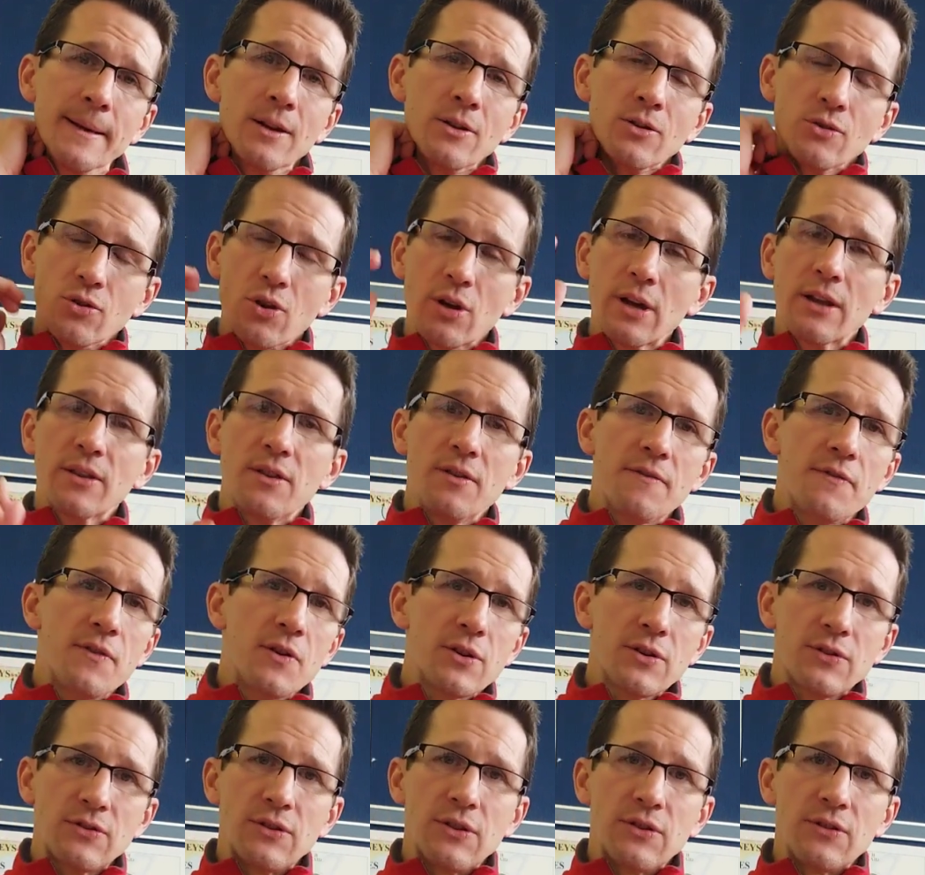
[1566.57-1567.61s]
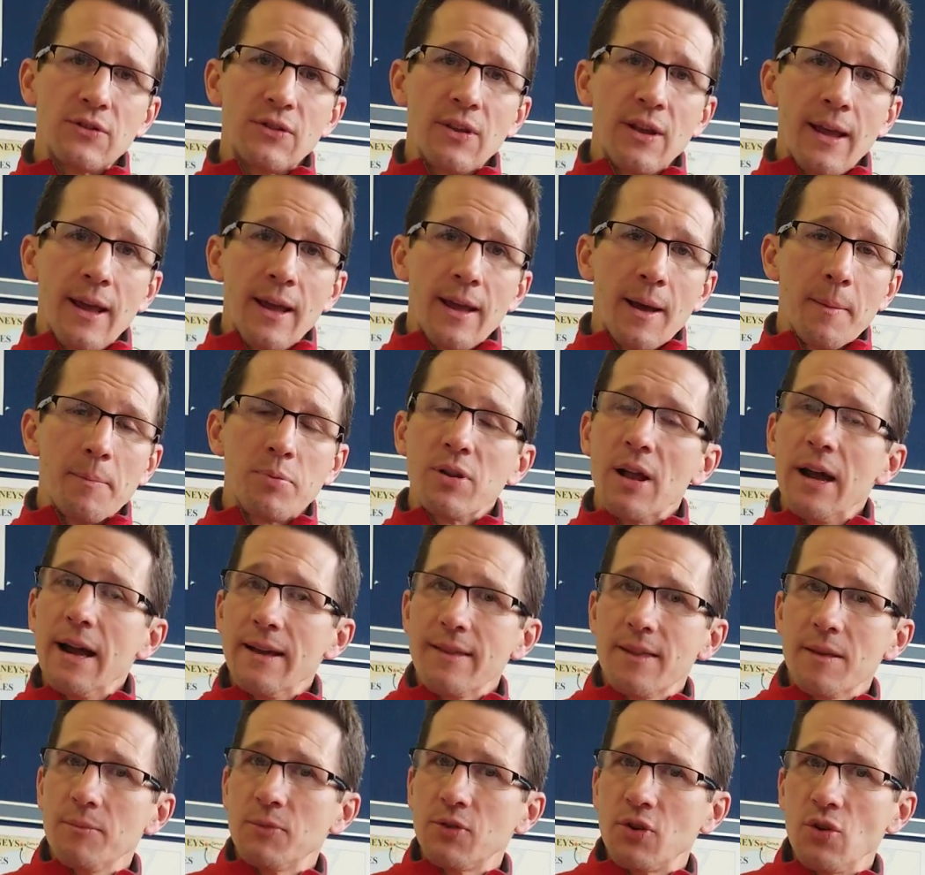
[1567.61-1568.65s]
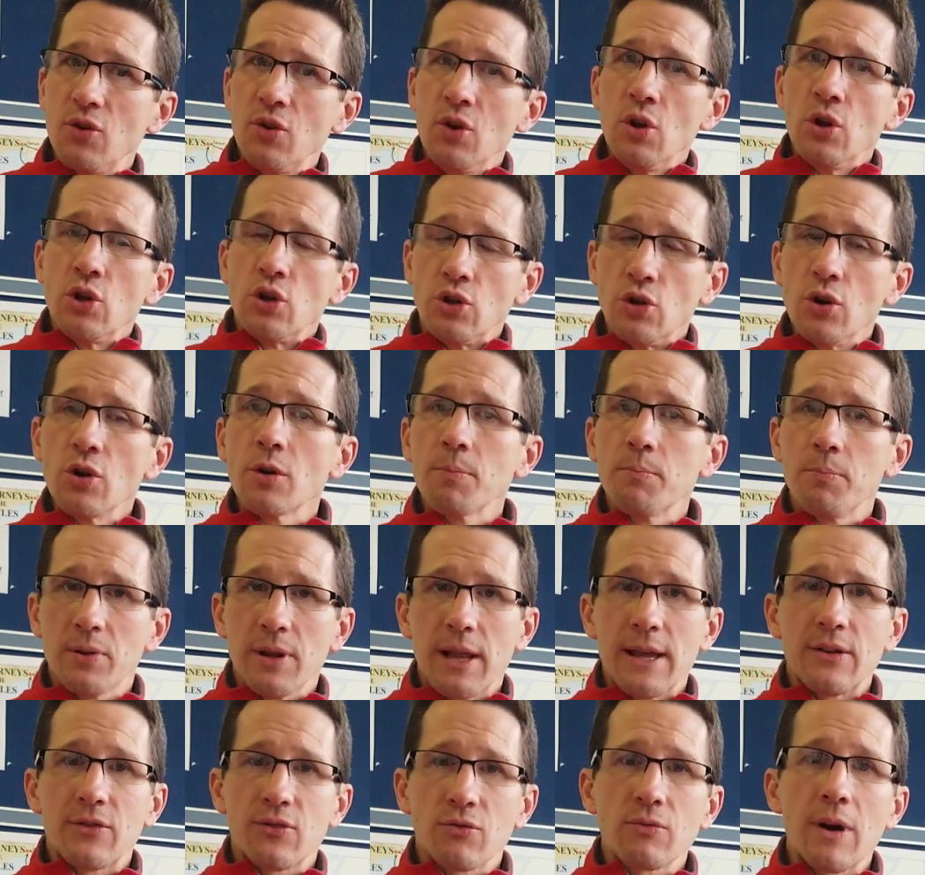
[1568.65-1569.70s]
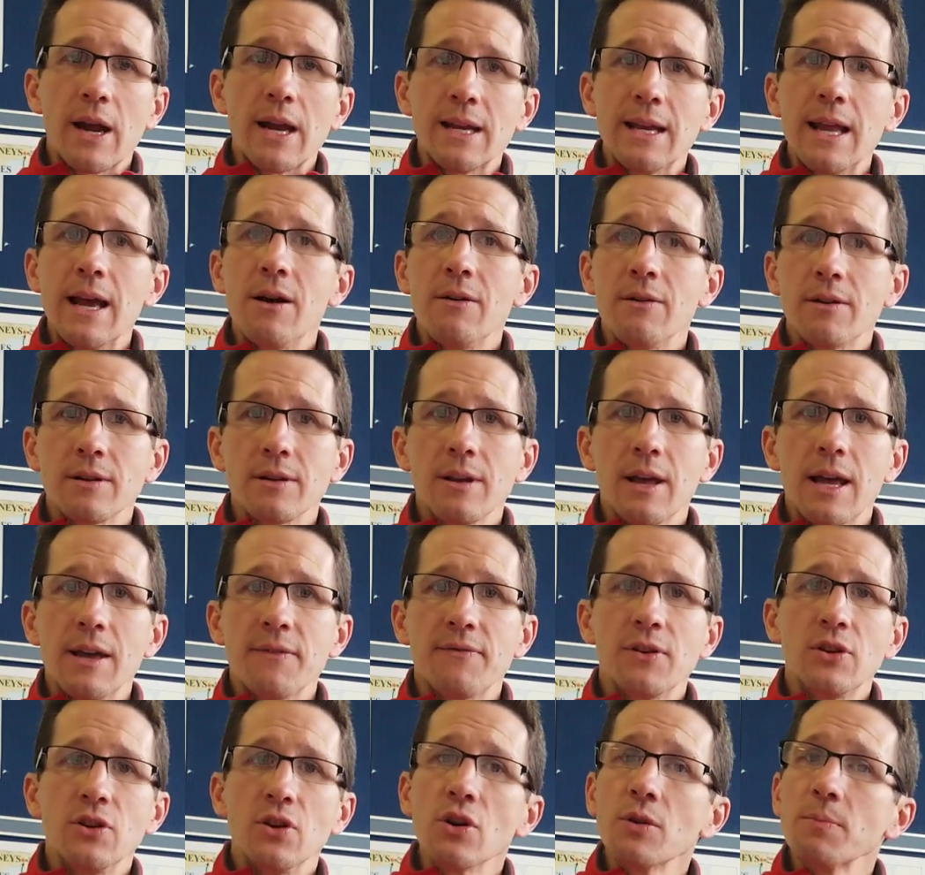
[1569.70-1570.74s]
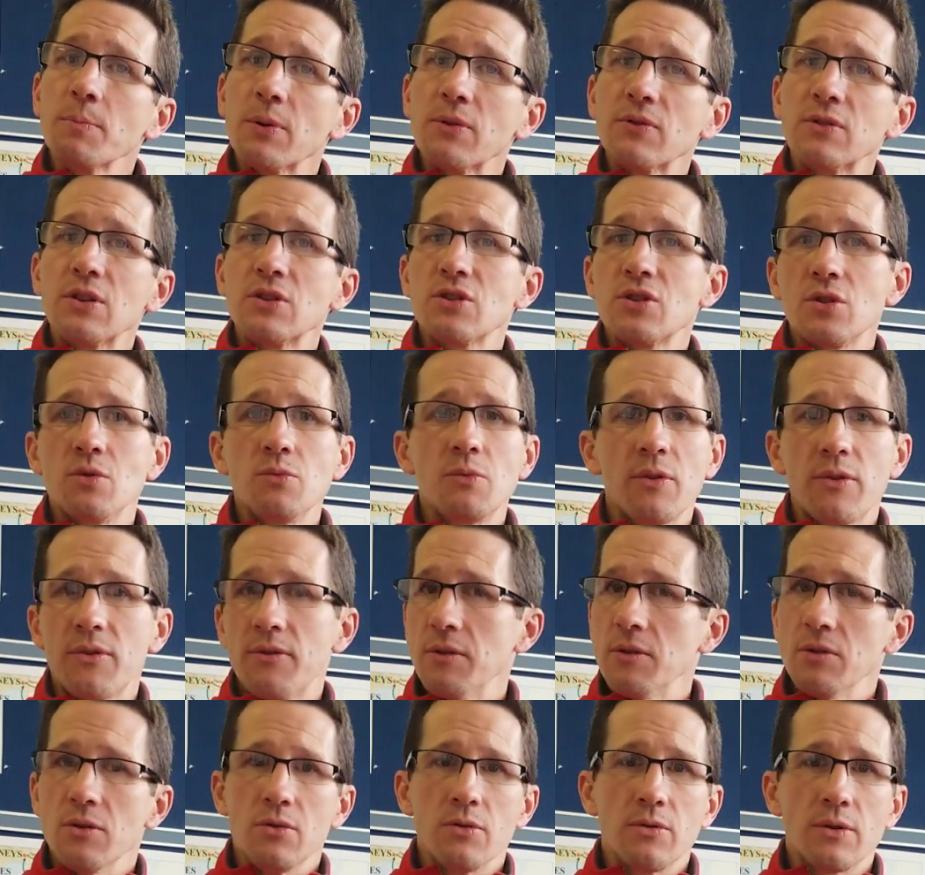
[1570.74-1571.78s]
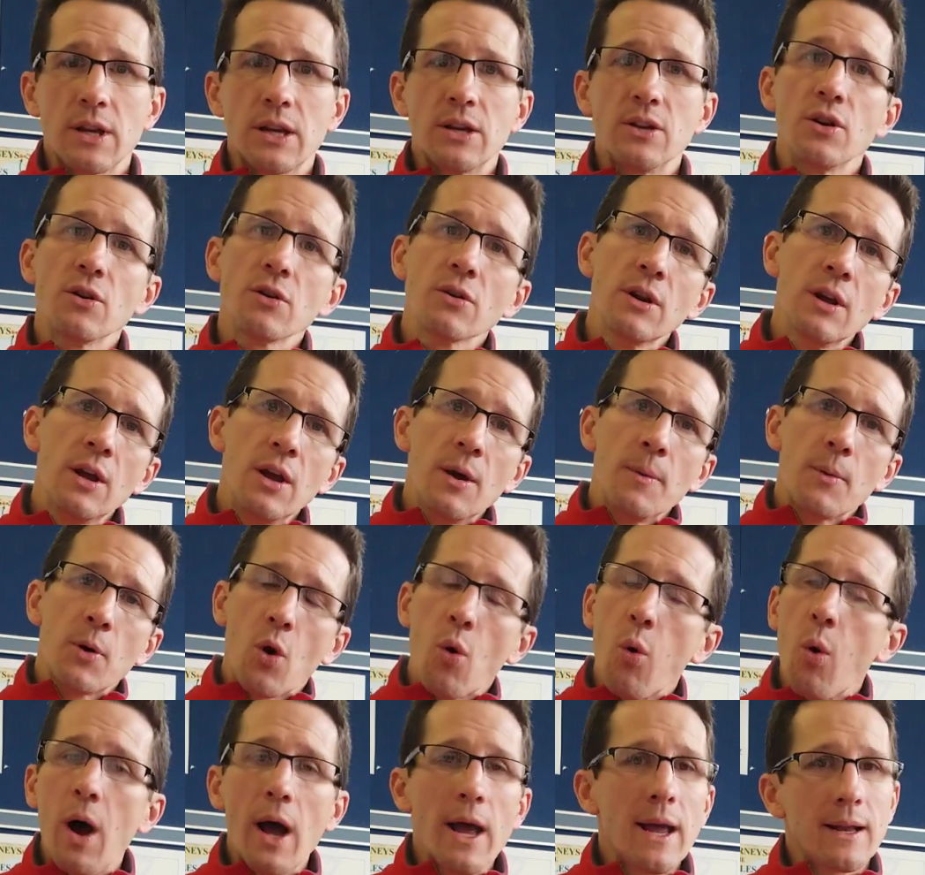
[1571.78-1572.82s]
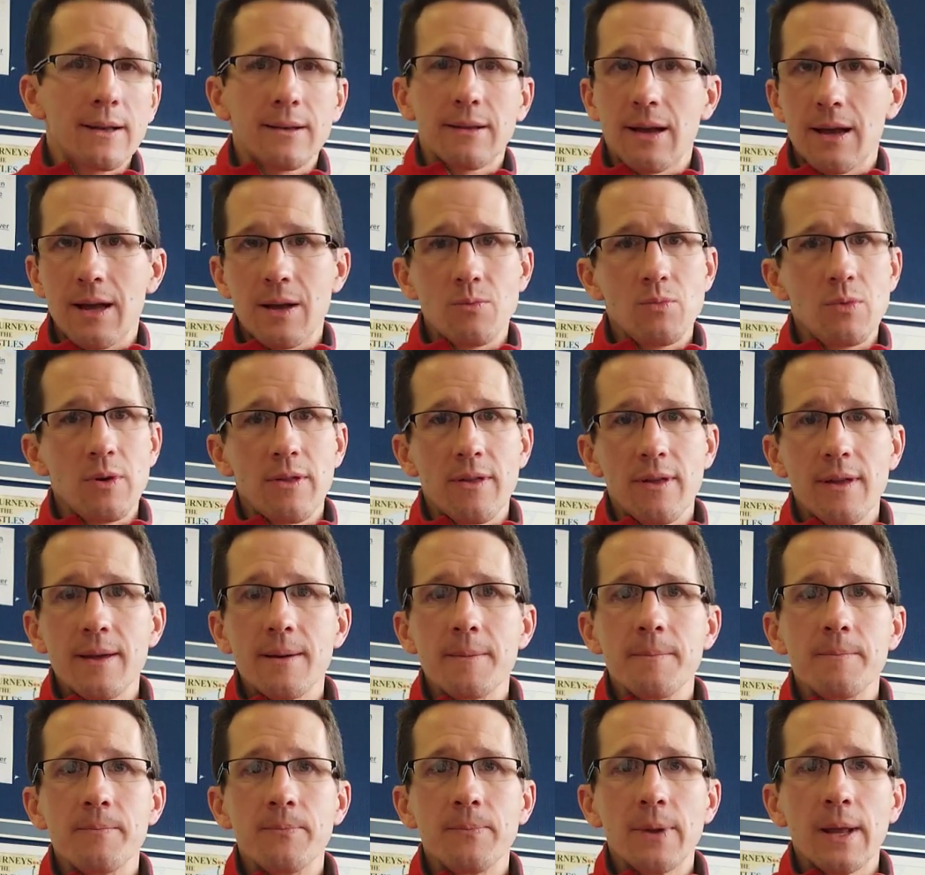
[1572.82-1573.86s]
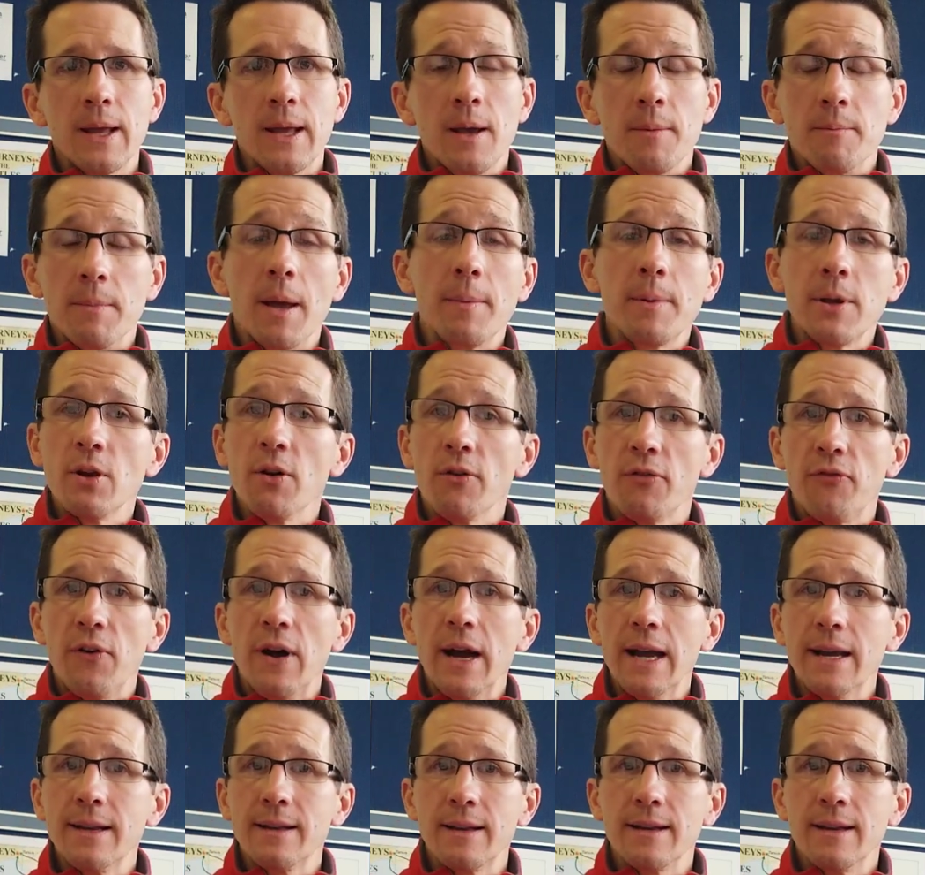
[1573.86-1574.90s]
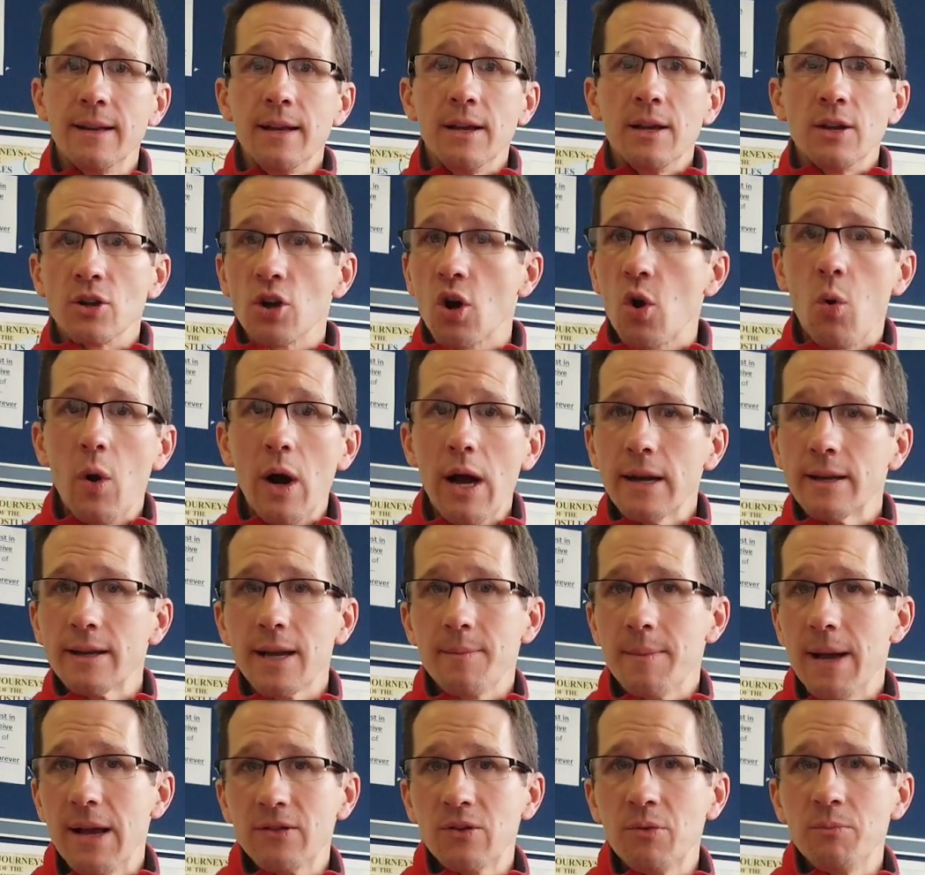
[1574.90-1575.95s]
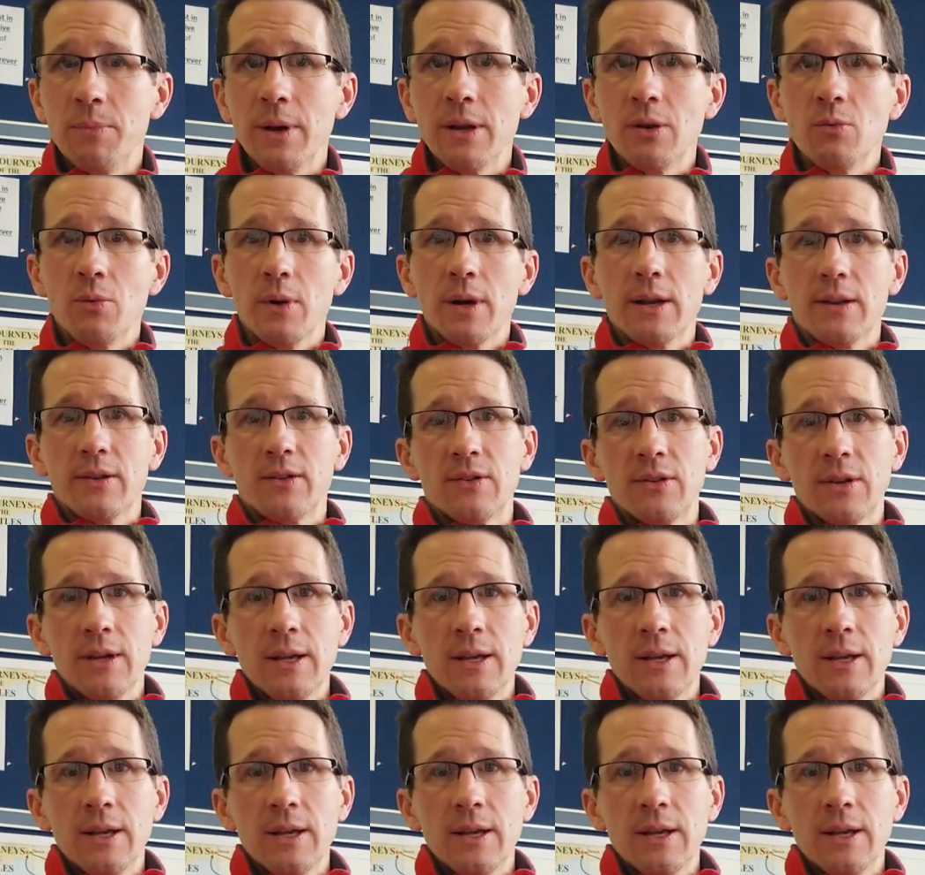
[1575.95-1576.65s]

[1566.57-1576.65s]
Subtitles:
Look at the verses. Apply them to your place right now in life, in your position with the Lord, in your quiet time with him. Maybe you'll find that your quiet time hasn't been what it